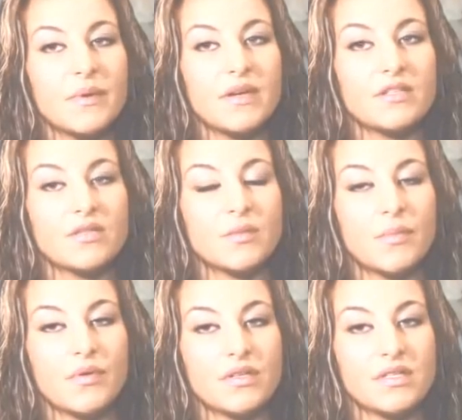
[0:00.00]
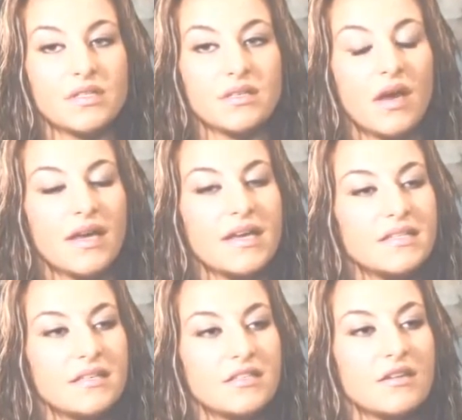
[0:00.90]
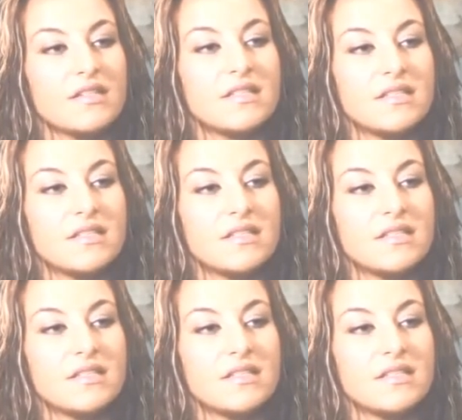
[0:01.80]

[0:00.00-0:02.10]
is sure to give her a tough fight.